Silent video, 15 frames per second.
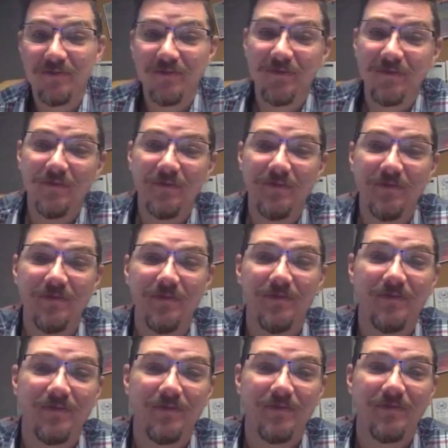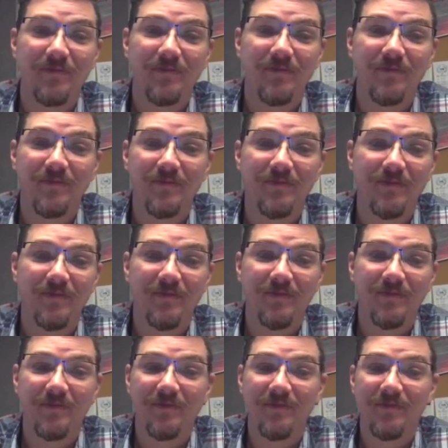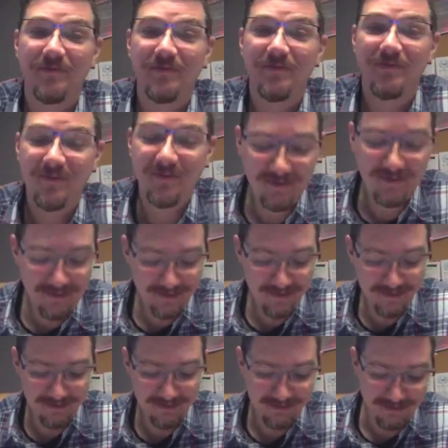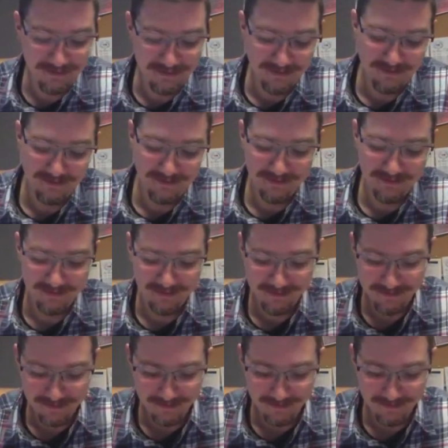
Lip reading: (silence)